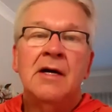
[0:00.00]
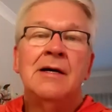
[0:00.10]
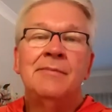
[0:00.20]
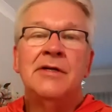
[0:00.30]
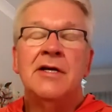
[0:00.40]

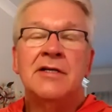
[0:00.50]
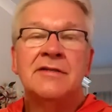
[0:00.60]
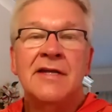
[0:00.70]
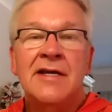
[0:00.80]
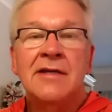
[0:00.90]
because
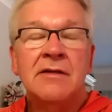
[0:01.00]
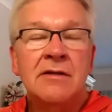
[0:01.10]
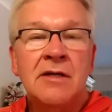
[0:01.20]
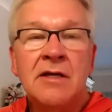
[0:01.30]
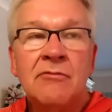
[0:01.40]
they
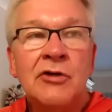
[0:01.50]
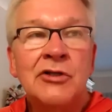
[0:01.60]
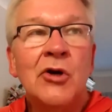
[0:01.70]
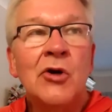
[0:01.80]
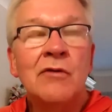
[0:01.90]

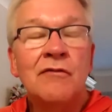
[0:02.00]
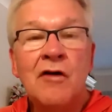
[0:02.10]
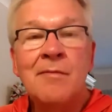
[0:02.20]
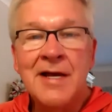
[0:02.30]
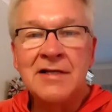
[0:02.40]
return
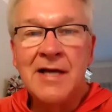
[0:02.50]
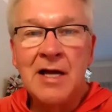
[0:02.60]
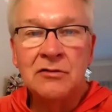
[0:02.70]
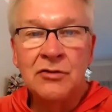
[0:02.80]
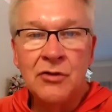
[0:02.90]
from
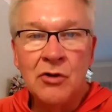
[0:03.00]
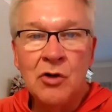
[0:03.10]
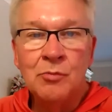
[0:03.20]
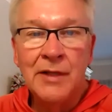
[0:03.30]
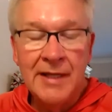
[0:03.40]
exile to their
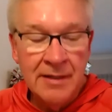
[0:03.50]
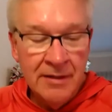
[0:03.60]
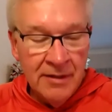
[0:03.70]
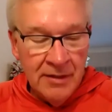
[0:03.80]
homeland.